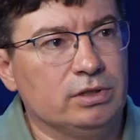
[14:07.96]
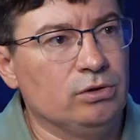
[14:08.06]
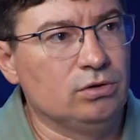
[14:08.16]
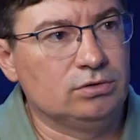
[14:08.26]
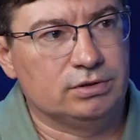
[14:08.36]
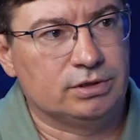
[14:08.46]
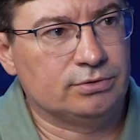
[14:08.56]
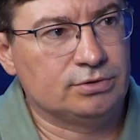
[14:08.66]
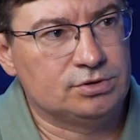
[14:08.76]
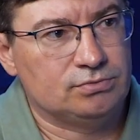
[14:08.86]
a lot
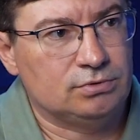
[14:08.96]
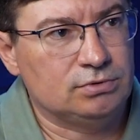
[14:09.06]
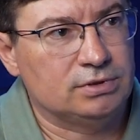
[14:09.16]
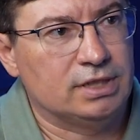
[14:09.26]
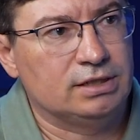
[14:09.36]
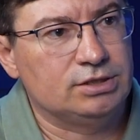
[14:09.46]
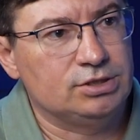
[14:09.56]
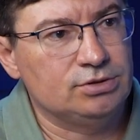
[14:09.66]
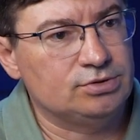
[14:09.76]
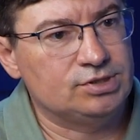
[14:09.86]
across the world and
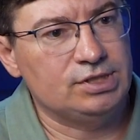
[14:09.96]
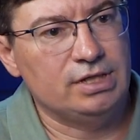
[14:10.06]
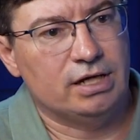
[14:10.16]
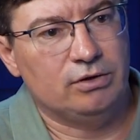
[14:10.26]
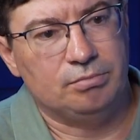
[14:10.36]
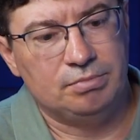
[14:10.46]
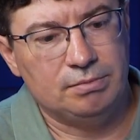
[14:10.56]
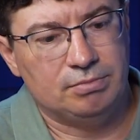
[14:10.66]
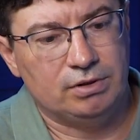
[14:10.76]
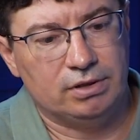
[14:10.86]
you see how
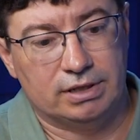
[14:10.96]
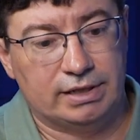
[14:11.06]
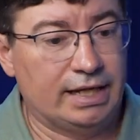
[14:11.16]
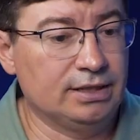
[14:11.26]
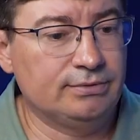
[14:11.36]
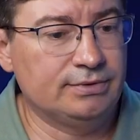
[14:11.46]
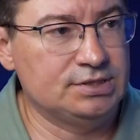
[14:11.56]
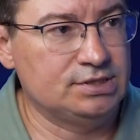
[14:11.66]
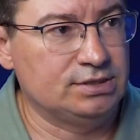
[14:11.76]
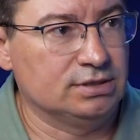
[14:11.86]
people
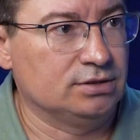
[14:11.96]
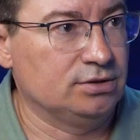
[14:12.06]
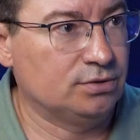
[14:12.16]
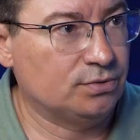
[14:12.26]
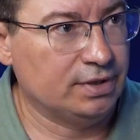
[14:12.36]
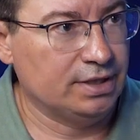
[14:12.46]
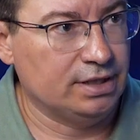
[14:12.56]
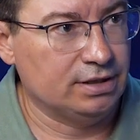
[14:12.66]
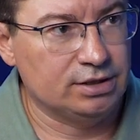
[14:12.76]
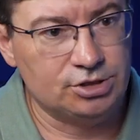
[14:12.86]
address the
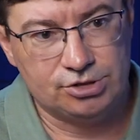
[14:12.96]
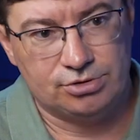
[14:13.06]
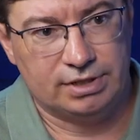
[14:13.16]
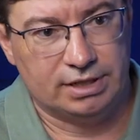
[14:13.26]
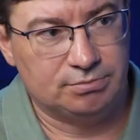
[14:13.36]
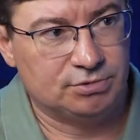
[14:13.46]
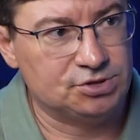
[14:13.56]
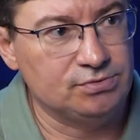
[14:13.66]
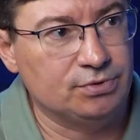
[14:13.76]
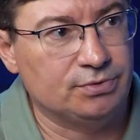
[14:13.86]
Ukrainian issue and
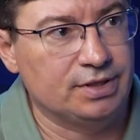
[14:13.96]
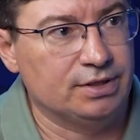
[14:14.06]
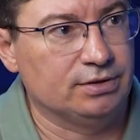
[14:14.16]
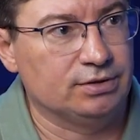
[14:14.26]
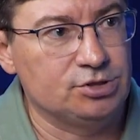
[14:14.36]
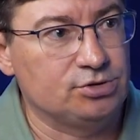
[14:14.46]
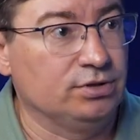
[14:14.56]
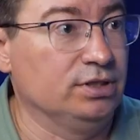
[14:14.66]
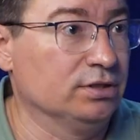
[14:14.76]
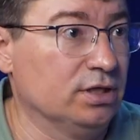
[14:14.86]
perceive Ukrainian issue
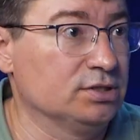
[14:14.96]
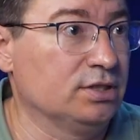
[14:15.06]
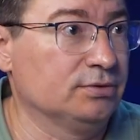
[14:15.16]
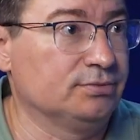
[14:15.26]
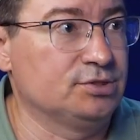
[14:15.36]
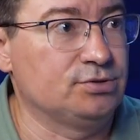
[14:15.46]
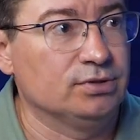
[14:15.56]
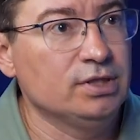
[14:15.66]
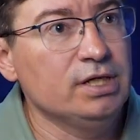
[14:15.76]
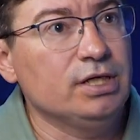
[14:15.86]
in other countries too.
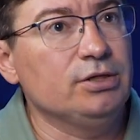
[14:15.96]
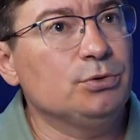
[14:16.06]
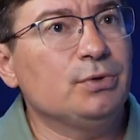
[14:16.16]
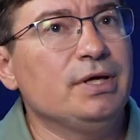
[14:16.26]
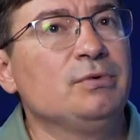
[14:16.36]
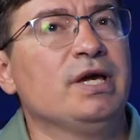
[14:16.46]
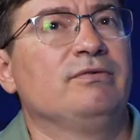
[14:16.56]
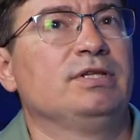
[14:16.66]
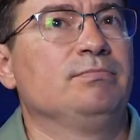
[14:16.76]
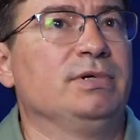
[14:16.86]
In Ukraine, we
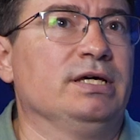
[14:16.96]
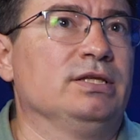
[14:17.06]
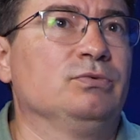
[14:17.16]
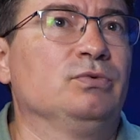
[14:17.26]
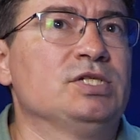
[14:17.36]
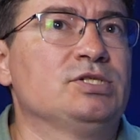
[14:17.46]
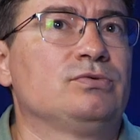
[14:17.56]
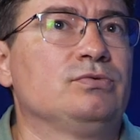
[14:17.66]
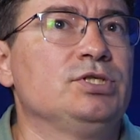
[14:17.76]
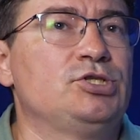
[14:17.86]
have a debate
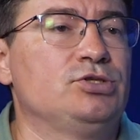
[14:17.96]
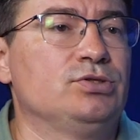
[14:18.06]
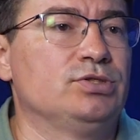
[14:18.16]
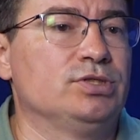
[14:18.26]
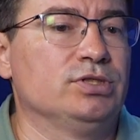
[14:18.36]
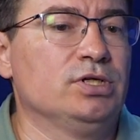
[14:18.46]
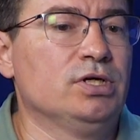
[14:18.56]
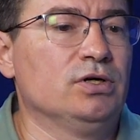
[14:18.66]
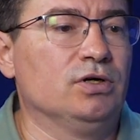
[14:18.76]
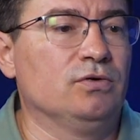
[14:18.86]
whether we should
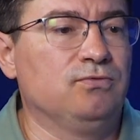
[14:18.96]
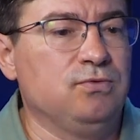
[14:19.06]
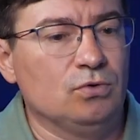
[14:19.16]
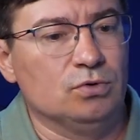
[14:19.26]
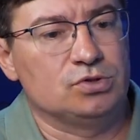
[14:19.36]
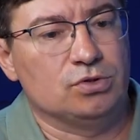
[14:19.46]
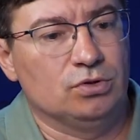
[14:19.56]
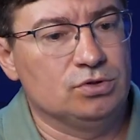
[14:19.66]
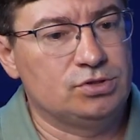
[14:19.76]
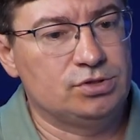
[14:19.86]
focus
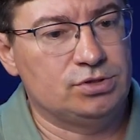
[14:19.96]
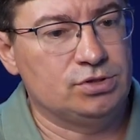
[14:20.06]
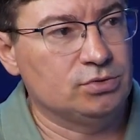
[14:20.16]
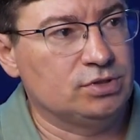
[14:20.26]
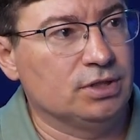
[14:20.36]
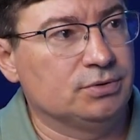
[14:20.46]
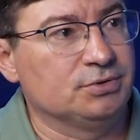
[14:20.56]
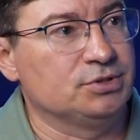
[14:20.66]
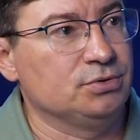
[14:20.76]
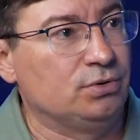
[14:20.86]
on those
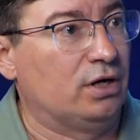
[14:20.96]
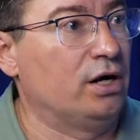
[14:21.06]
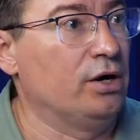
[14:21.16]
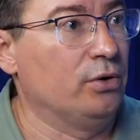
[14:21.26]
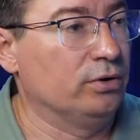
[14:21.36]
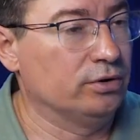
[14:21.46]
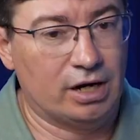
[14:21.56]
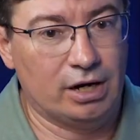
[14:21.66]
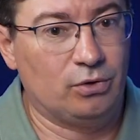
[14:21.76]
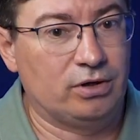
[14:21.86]
countries who are
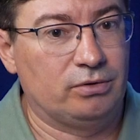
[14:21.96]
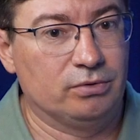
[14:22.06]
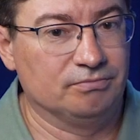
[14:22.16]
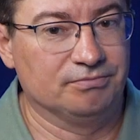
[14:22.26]
our